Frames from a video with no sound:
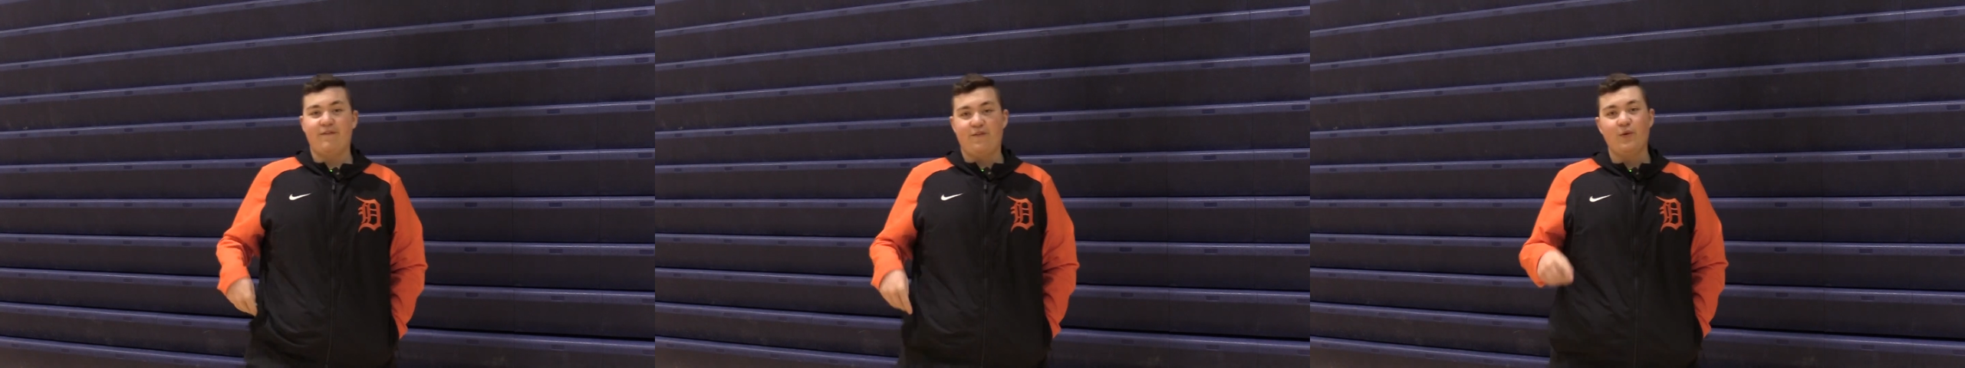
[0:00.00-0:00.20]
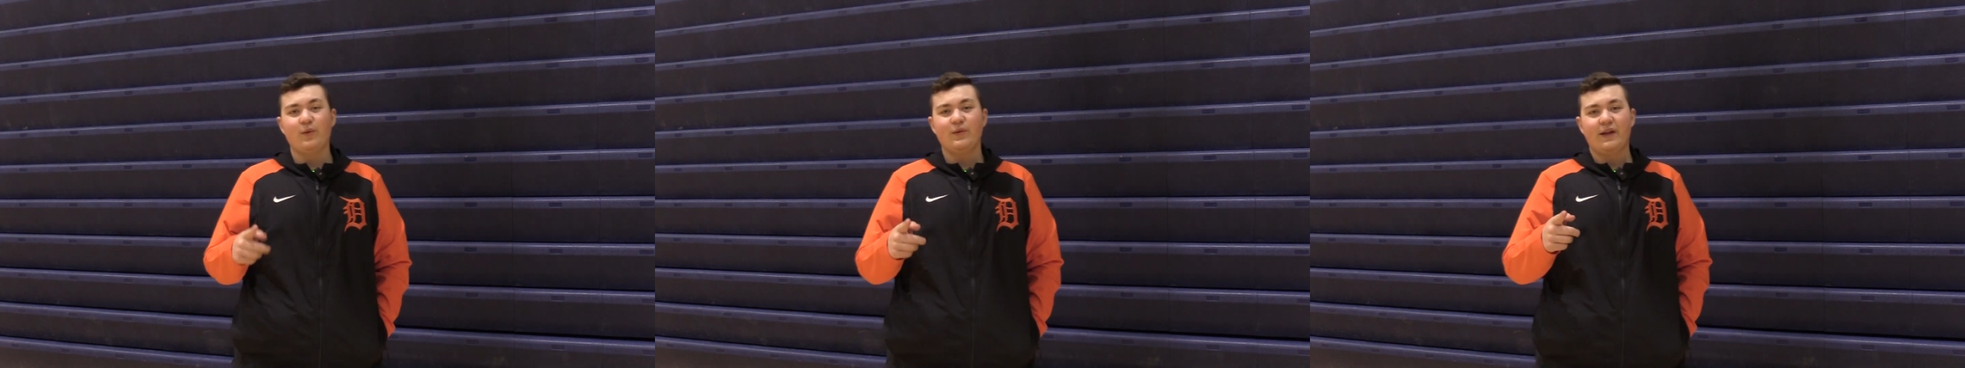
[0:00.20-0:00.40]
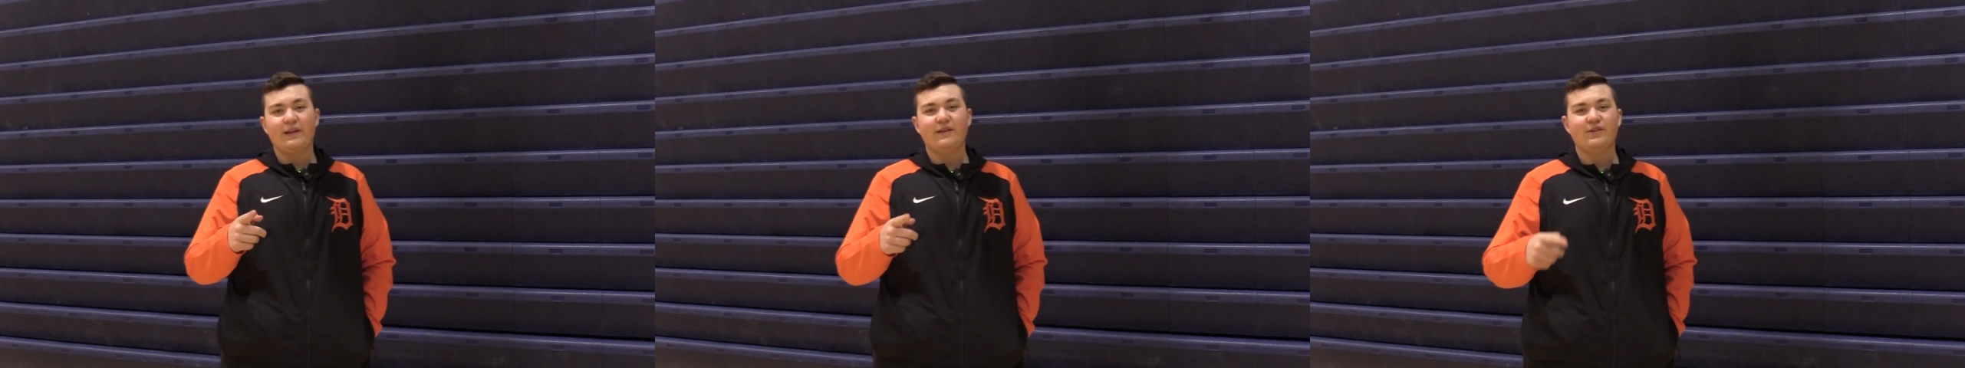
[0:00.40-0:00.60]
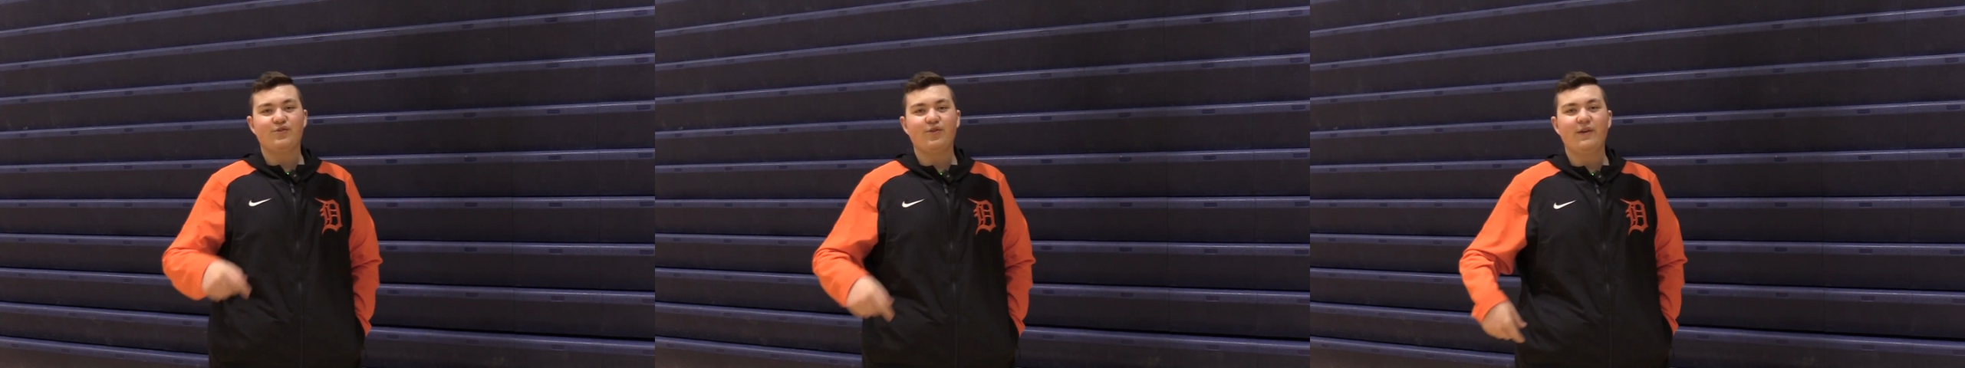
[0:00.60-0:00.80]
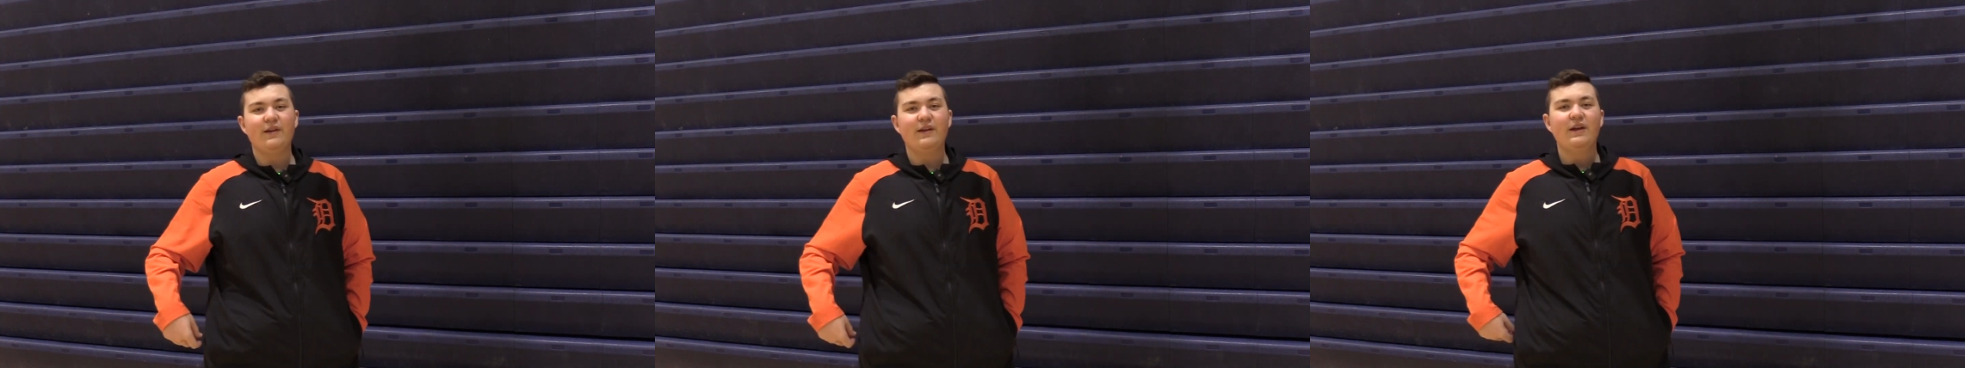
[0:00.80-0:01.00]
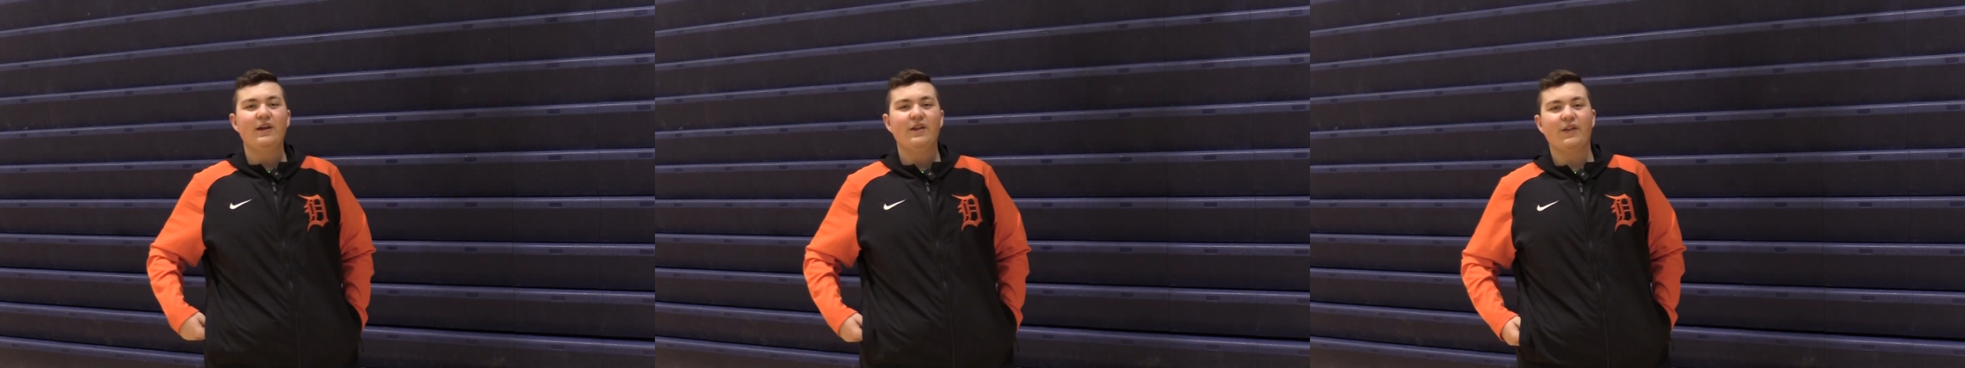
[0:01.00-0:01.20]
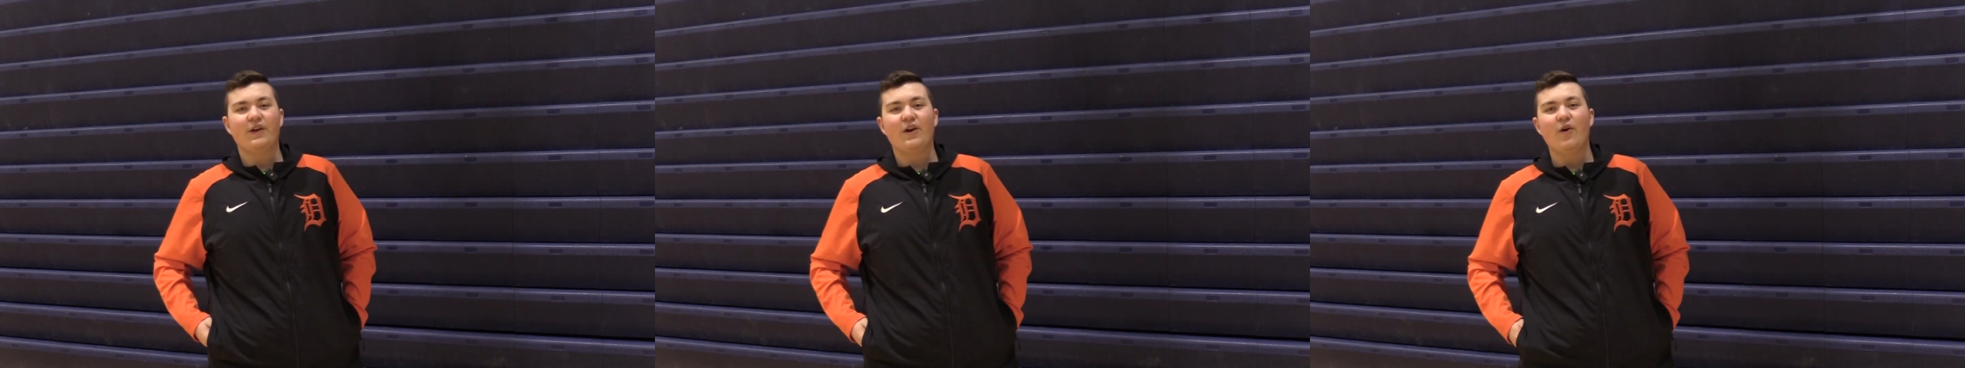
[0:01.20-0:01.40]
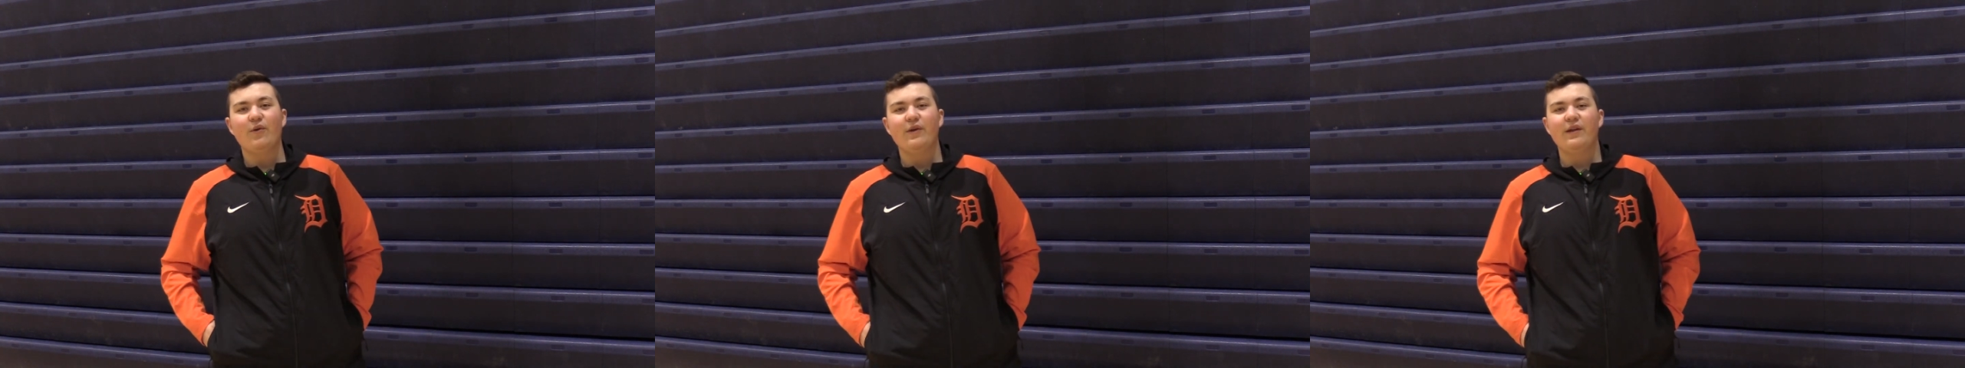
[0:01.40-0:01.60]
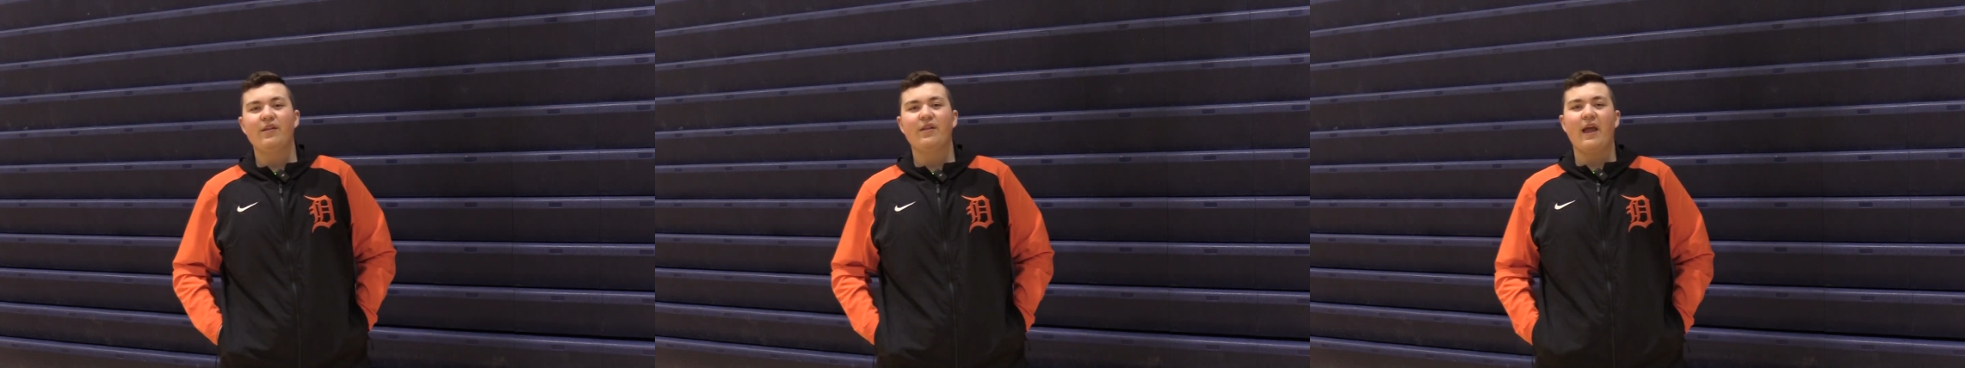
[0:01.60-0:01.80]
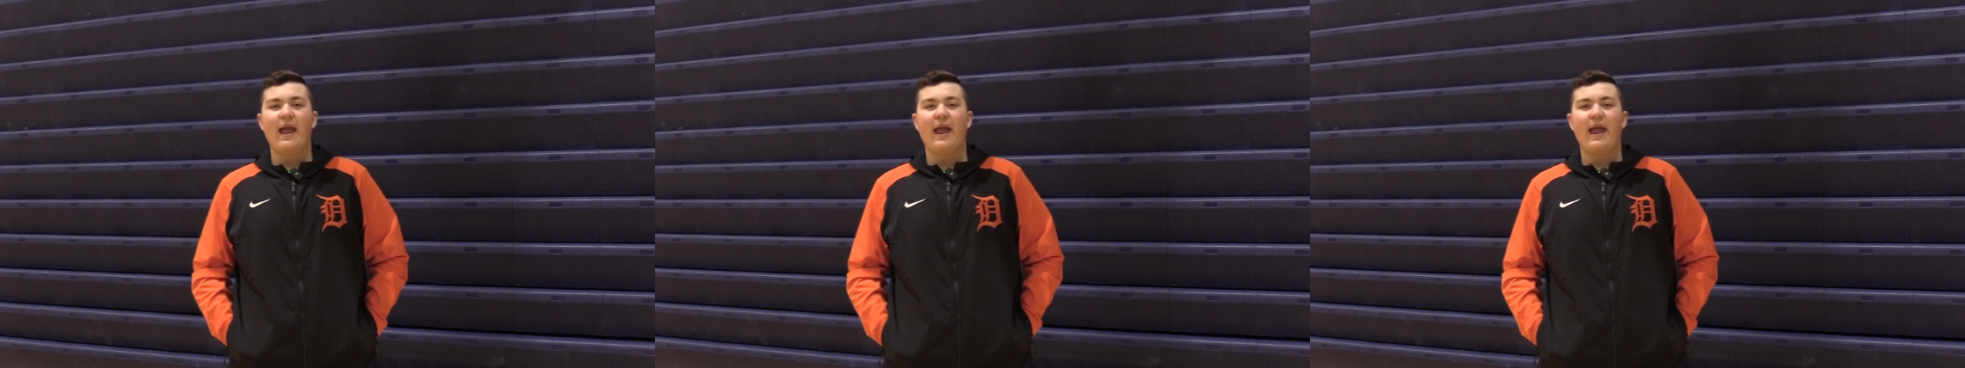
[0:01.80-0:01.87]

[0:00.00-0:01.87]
If you would like to join, the code is